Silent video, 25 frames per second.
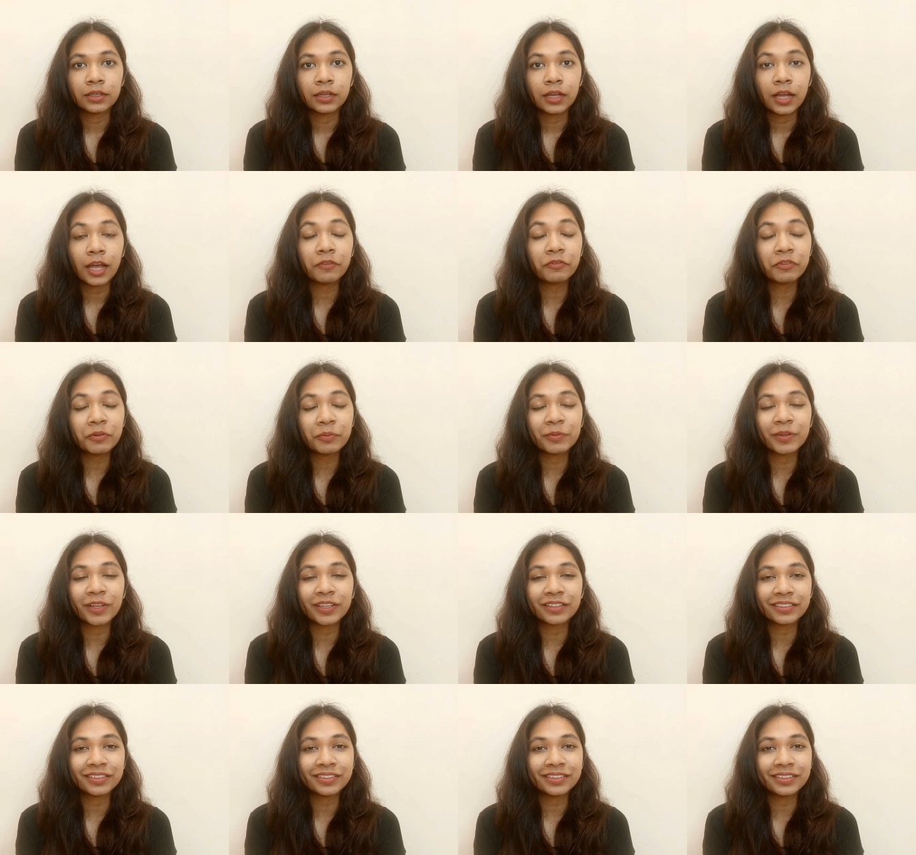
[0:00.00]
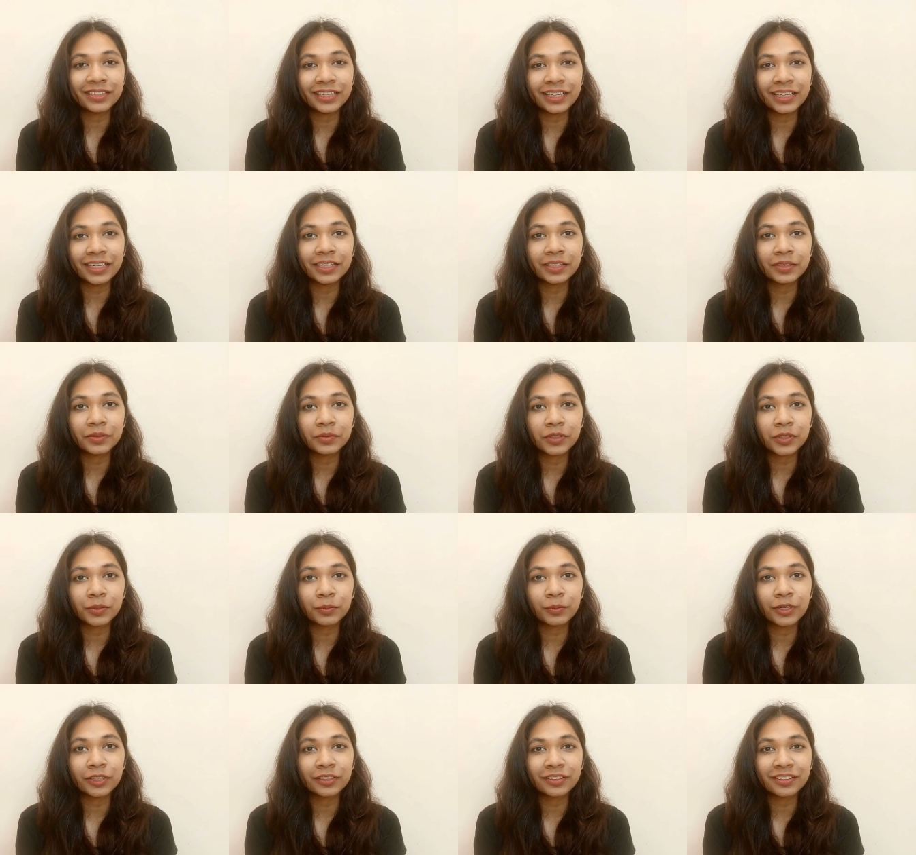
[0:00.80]
Have a blessed day, dear
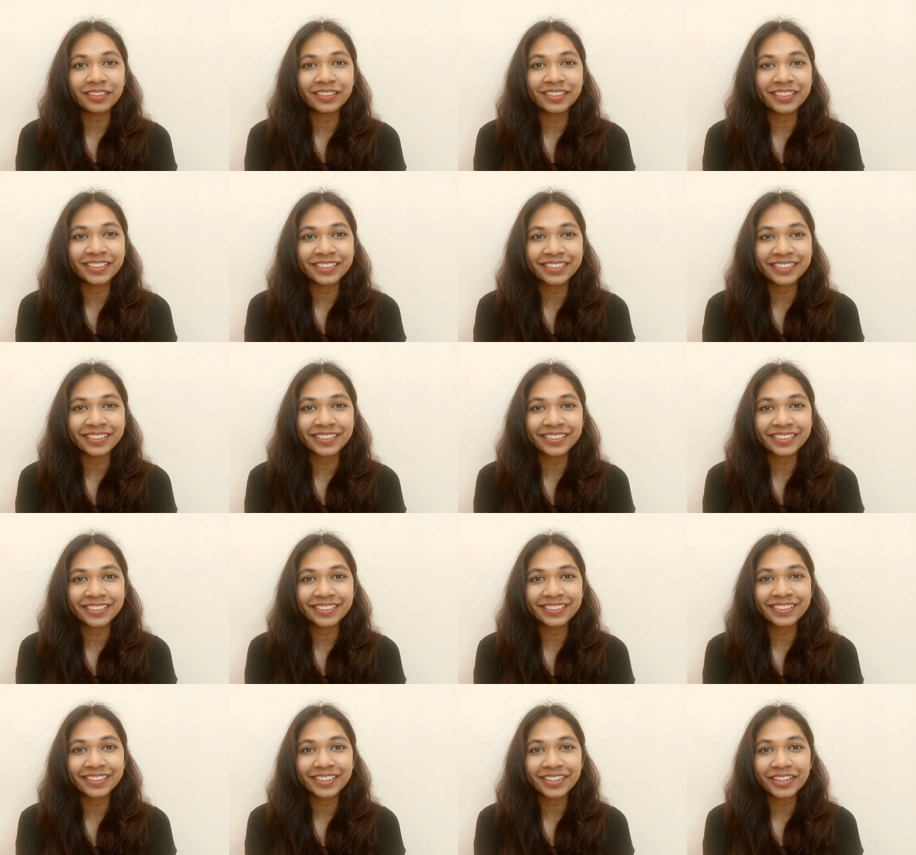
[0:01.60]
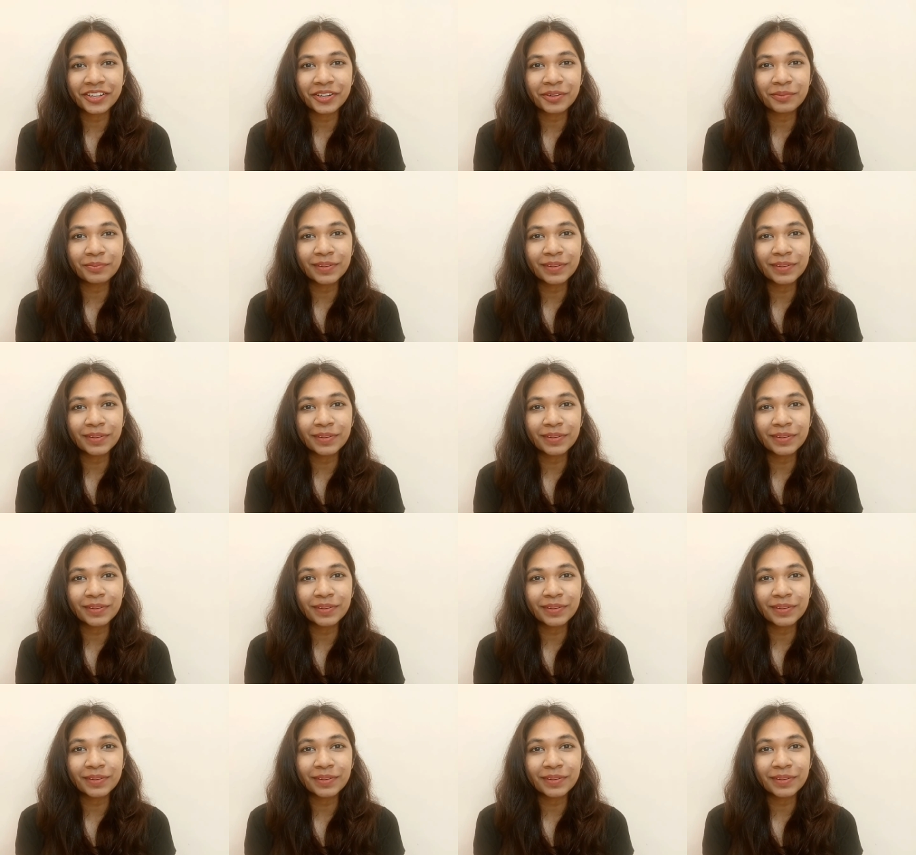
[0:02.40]
brothers and sisters.